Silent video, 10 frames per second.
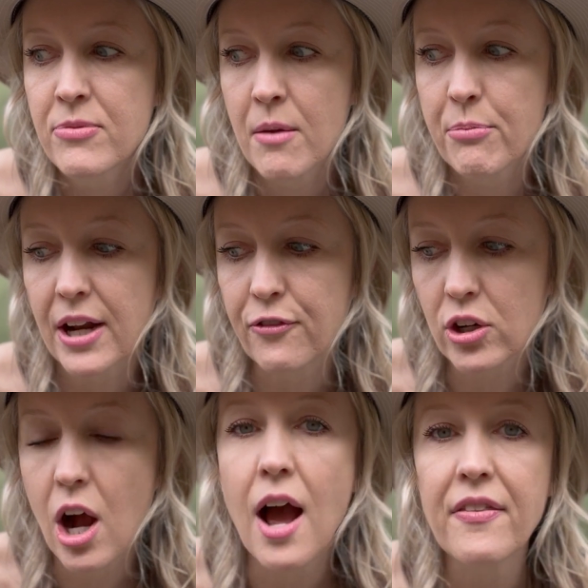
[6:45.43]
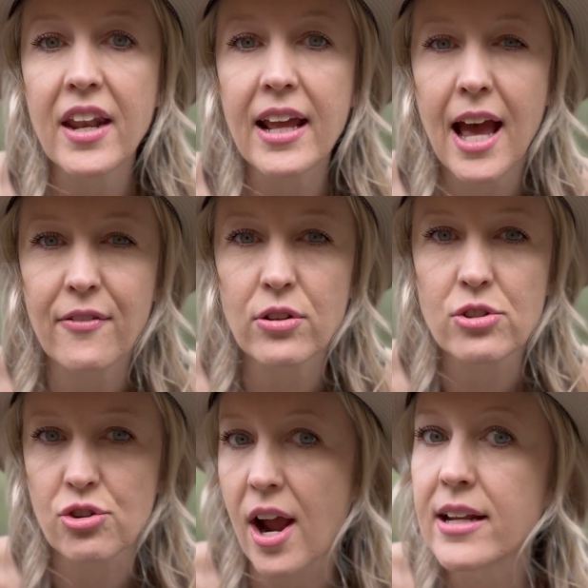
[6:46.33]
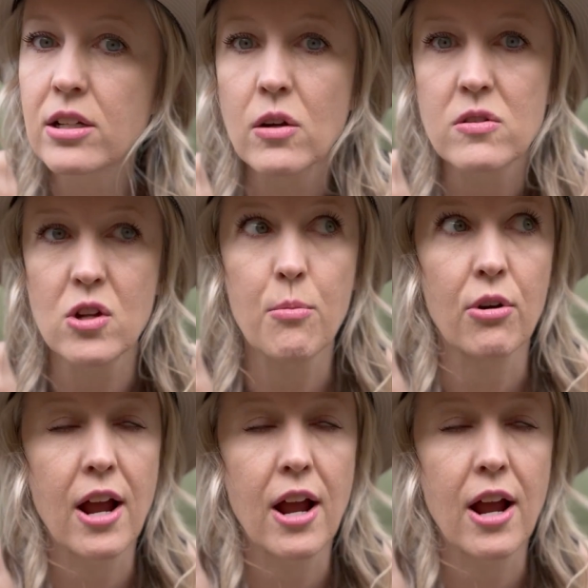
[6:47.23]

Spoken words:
But I forgot that I ever tried to go sober.